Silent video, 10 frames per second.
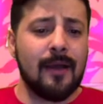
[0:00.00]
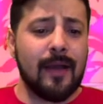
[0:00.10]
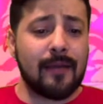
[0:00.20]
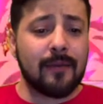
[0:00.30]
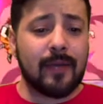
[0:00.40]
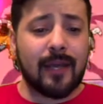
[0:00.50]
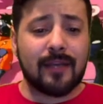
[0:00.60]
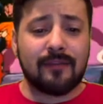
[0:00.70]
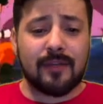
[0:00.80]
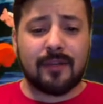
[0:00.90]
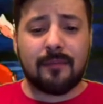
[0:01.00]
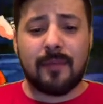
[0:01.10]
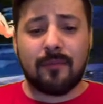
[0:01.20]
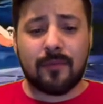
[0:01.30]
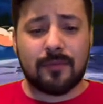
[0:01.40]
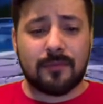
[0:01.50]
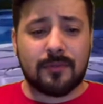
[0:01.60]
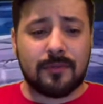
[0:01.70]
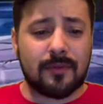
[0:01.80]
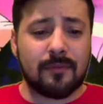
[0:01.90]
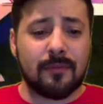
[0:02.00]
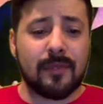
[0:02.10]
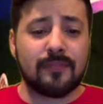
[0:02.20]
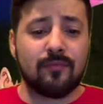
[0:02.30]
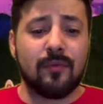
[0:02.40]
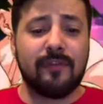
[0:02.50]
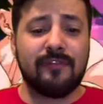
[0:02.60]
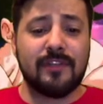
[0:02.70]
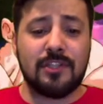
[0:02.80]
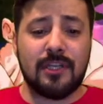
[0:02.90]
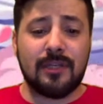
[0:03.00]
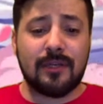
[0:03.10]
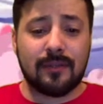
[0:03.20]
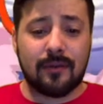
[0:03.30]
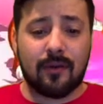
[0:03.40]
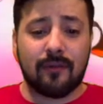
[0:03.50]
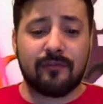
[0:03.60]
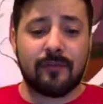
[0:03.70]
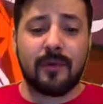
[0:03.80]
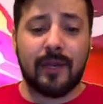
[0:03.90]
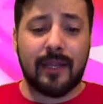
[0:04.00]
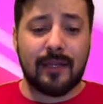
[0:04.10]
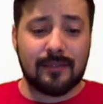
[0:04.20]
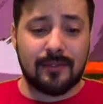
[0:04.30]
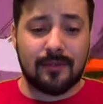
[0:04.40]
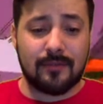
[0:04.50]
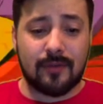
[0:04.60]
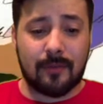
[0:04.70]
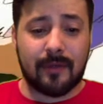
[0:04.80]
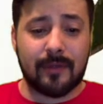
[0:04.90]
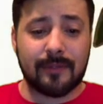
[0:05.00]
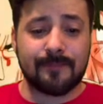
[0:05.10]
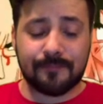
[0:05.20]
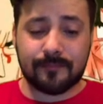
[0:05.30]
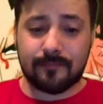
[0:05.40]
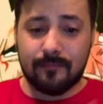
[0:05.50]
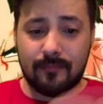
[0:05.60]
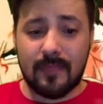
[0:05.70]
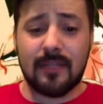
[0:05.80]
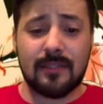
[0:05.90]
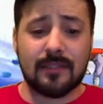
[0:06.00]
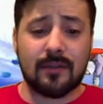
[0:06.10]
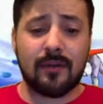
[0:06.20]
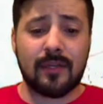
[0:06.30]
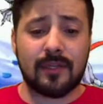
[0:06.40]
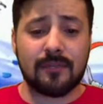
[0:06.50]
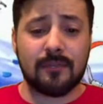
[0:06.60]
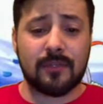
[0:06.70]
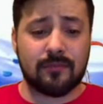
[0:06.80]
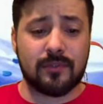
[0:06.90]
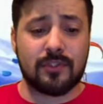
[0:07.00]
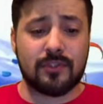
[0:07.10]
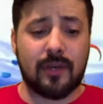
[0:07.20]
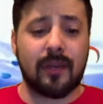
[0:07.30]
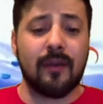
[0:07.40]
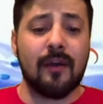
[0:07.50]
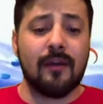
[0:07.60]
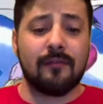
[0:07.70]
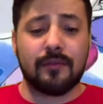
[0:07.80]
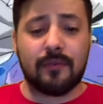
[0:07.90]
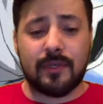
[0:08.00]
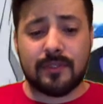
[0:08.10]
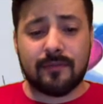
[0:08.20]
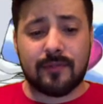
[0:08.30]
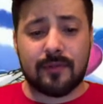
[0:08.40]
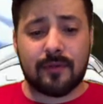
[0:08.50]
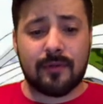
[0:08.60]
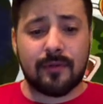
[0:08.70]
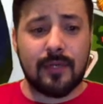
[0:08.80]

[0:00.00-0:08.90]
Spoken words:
Anyway, activated command once per turn. Place one Vegeta card from your hand into the drop area. And this card gets +1 strike for the duration of the turn.